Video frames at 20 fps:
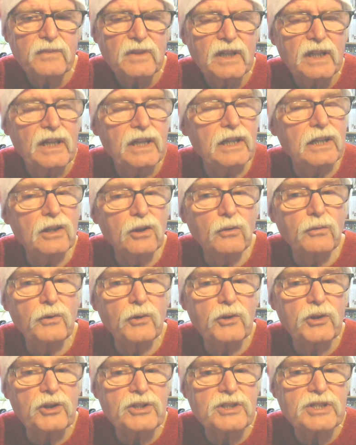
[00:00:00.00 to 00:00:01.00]
and love
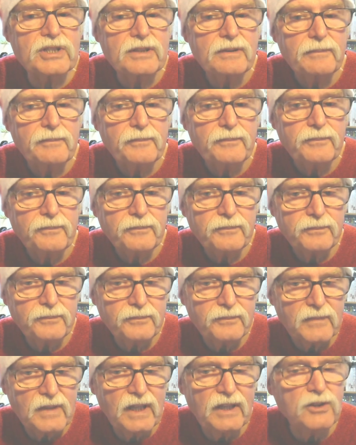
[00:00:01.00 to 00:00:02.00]
others
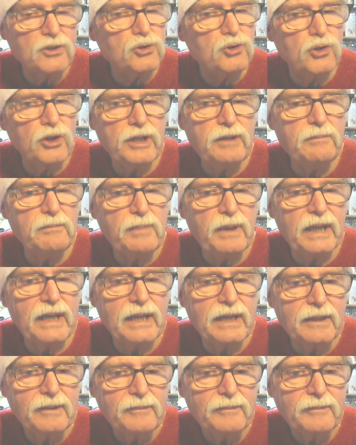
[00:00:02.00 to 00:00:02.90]
and dream big.